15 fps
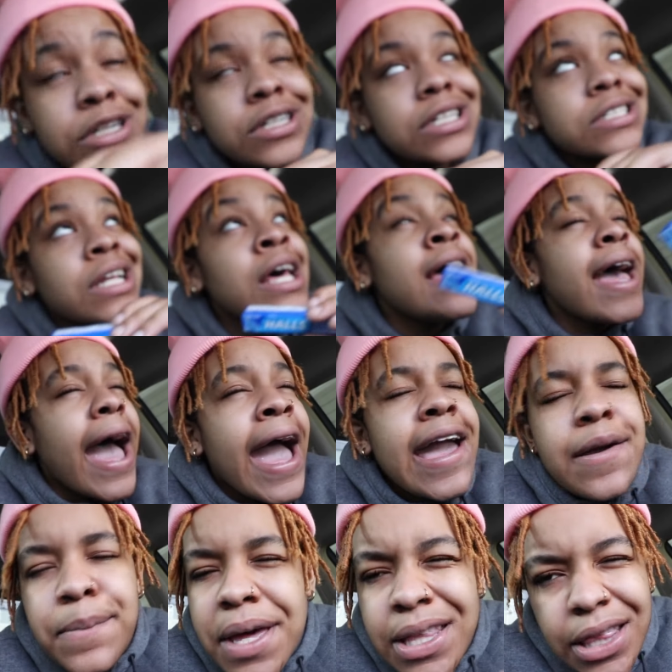because
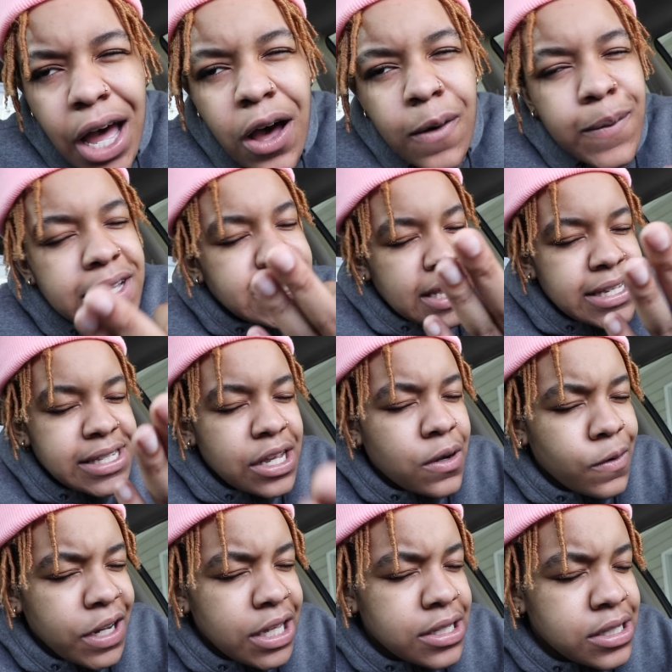ain't menthol what's in
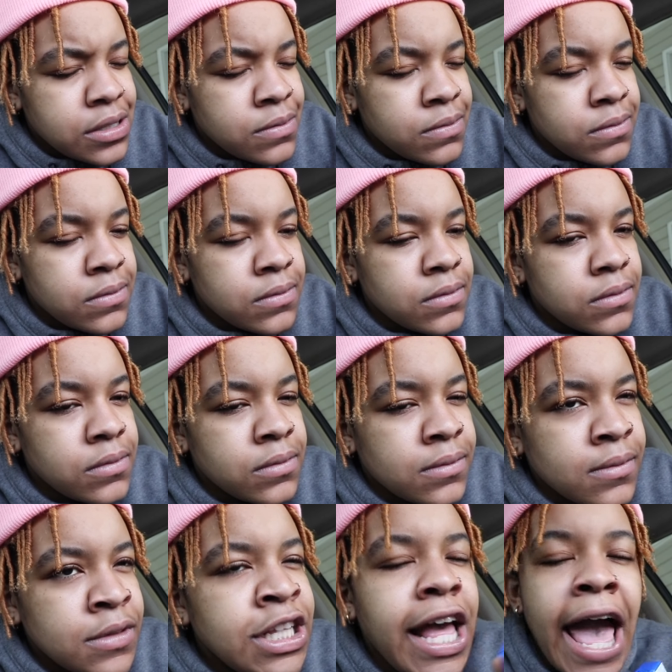cigarettes.
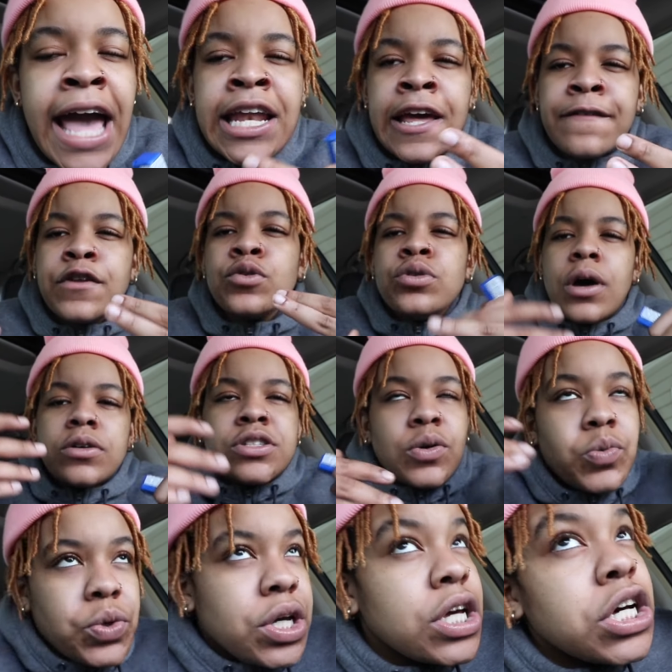And if you know
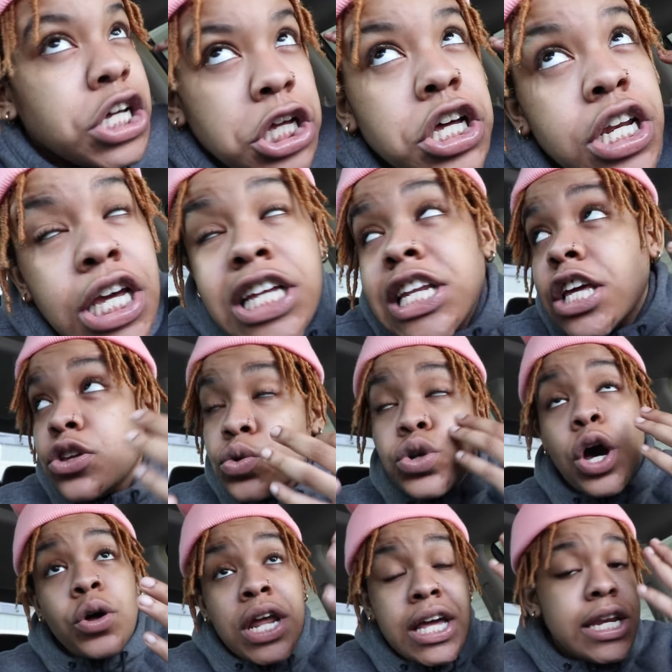some real hood nigga, then you
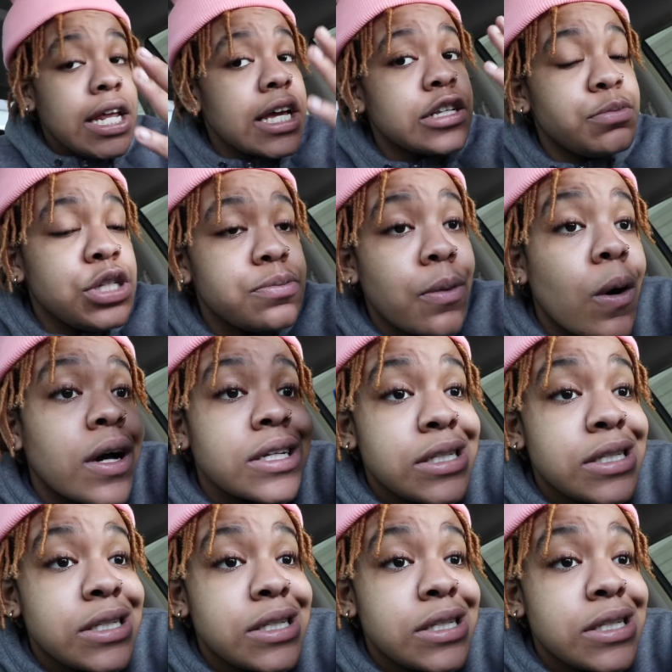know that niggas be smoking